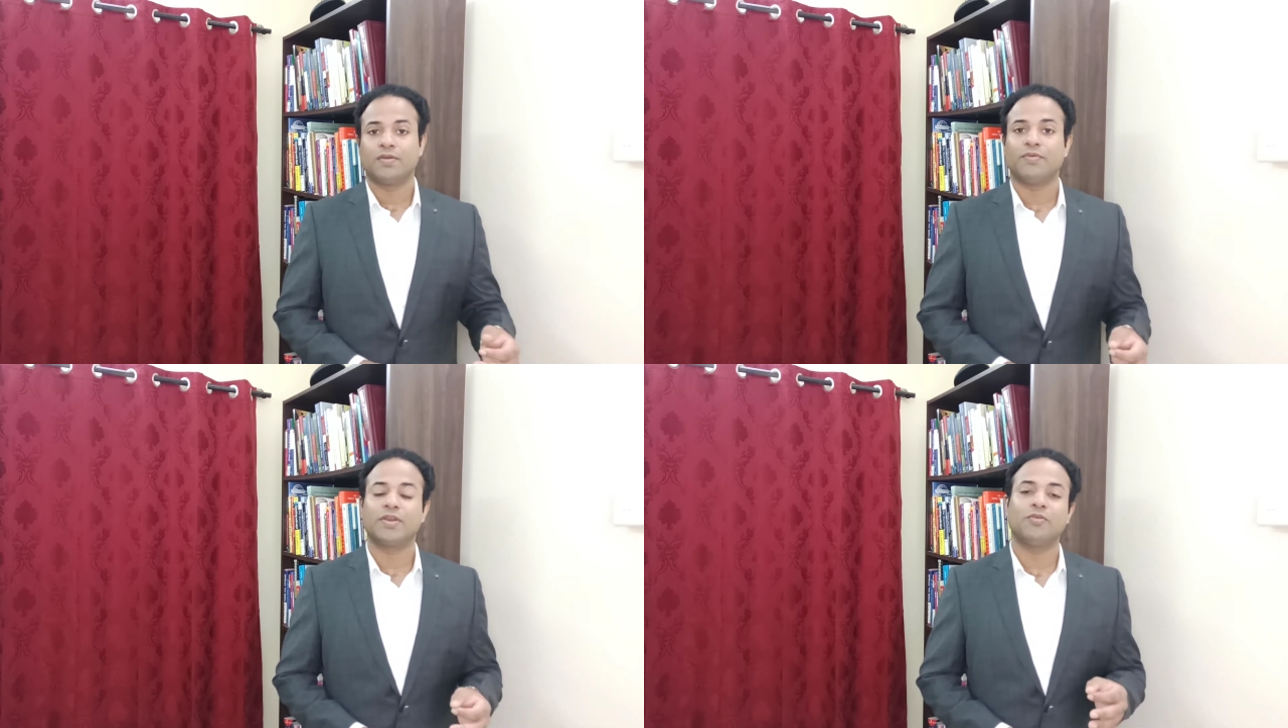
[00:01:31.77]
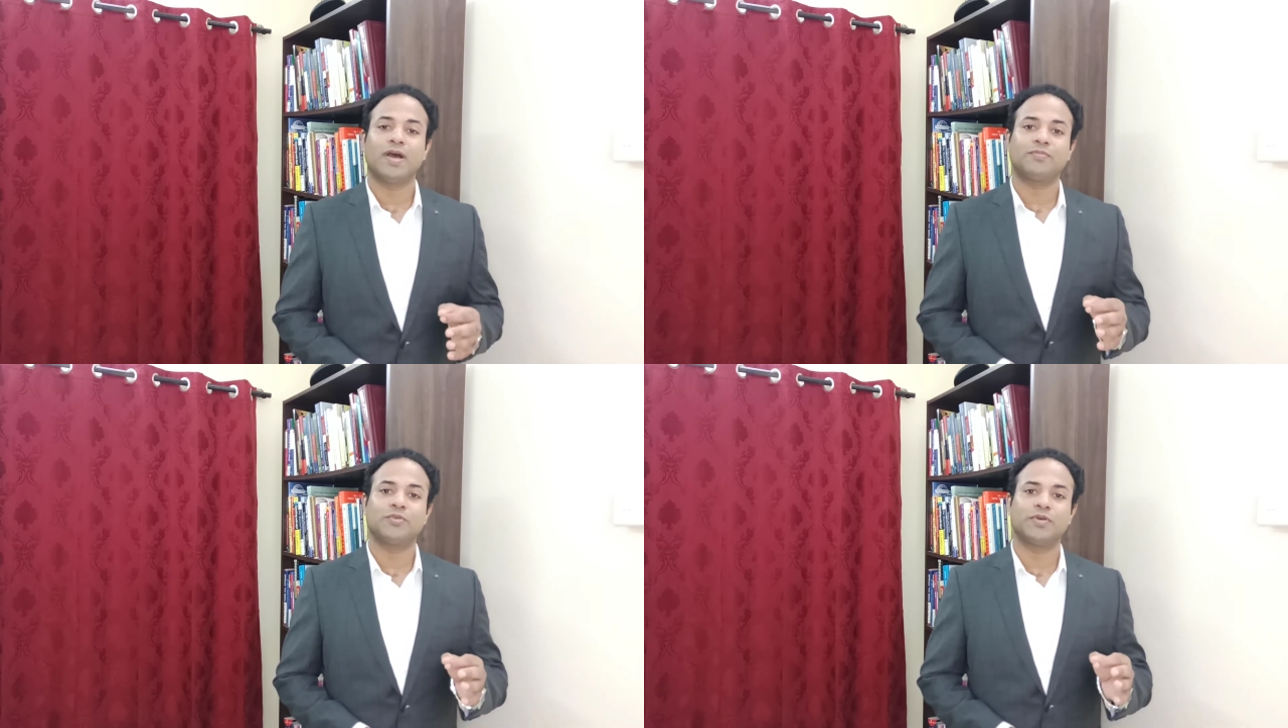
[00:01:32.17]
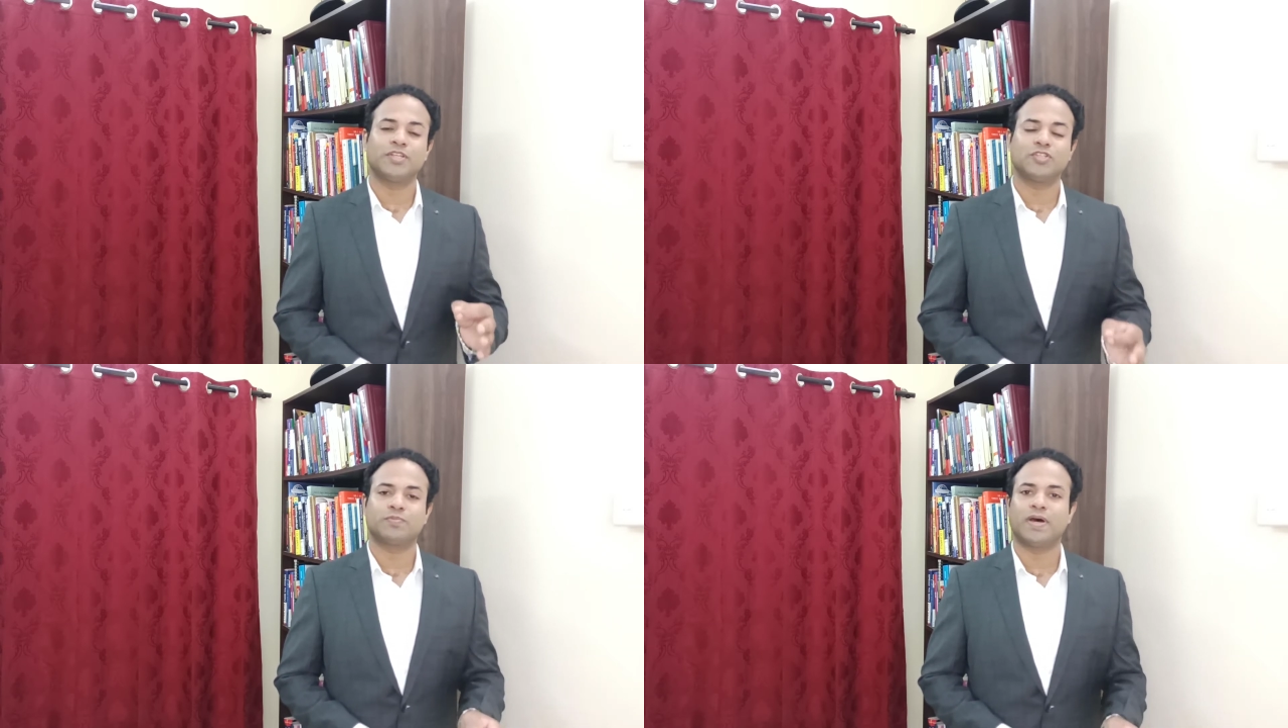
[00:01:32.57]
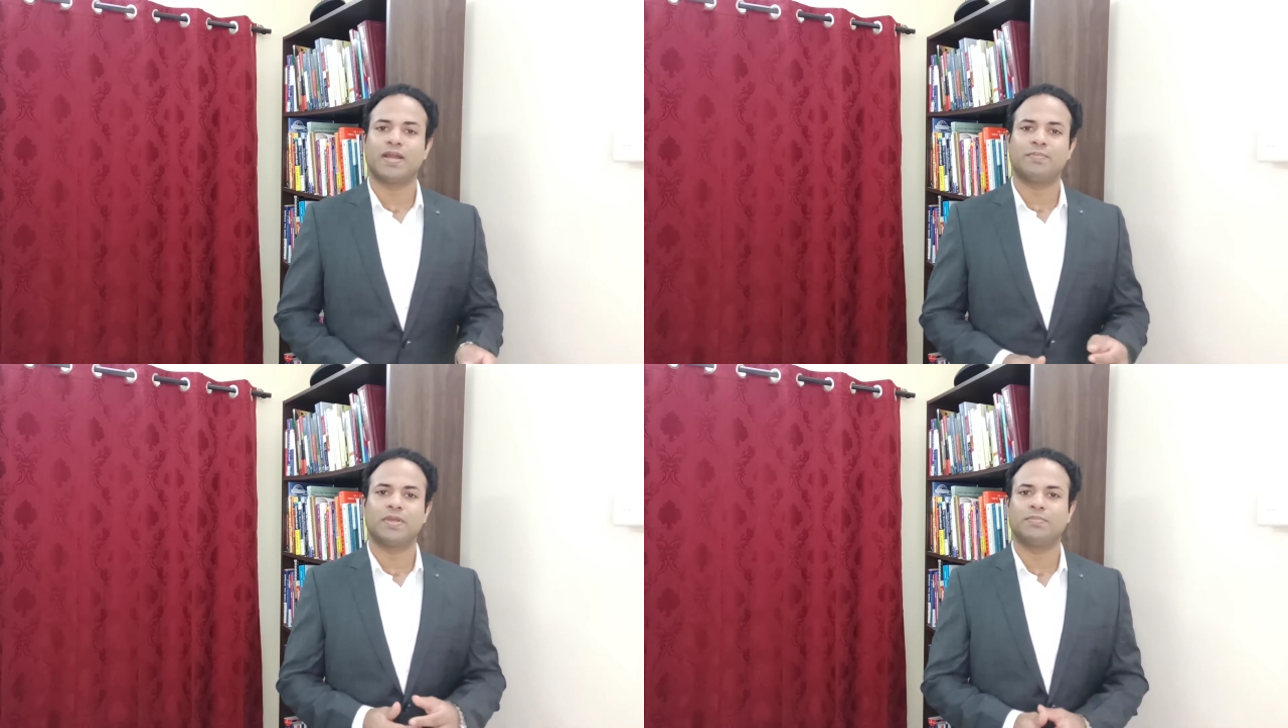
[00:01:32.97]
where you have to
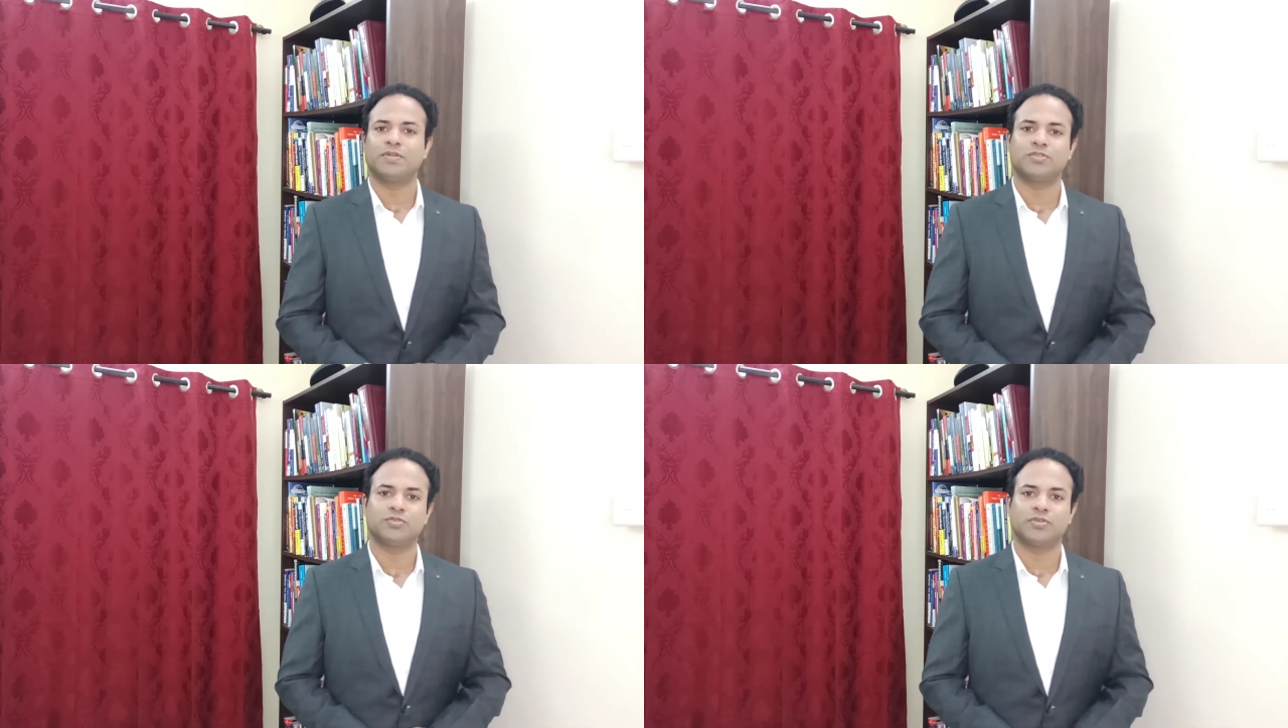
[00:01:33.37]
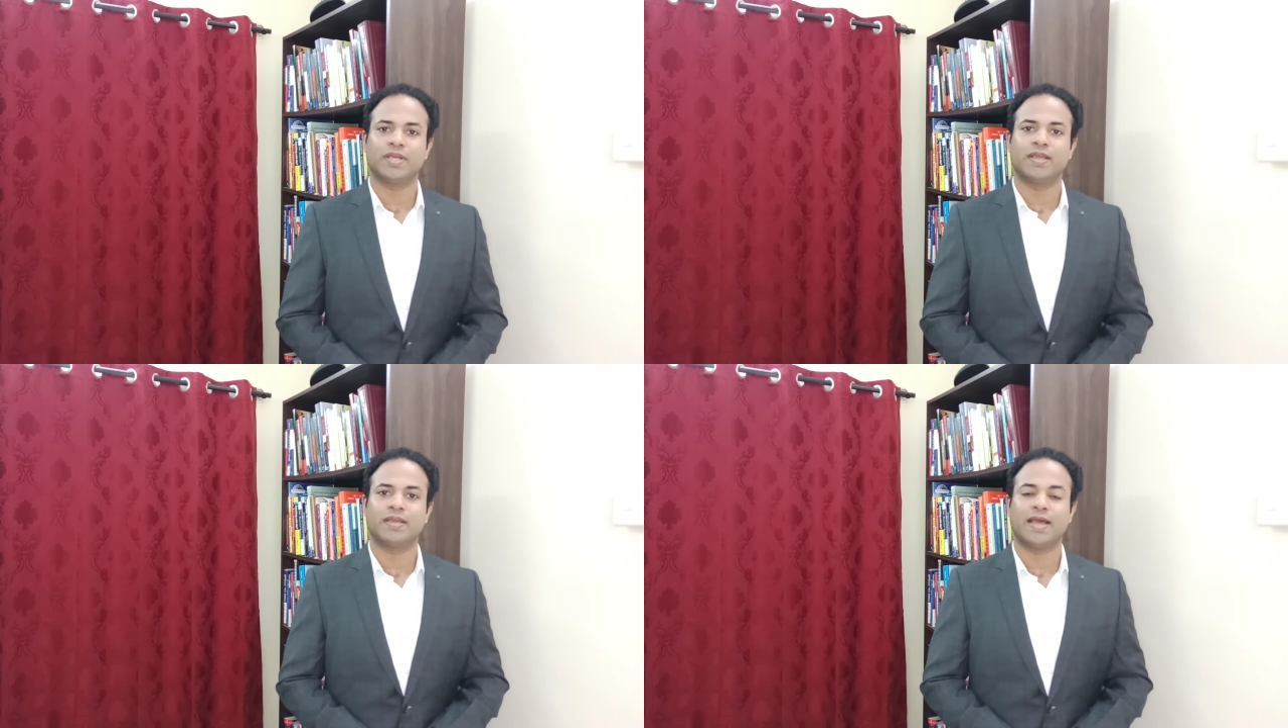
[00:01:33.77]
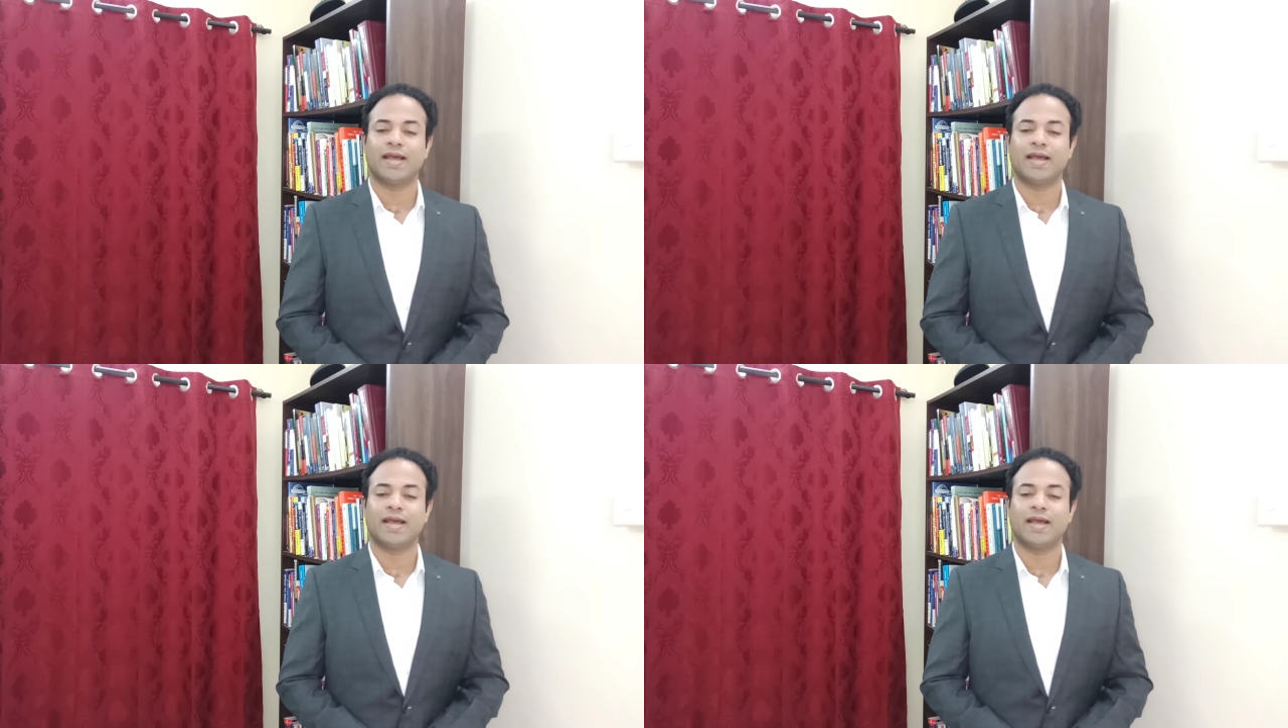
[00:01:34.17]
inspire people to take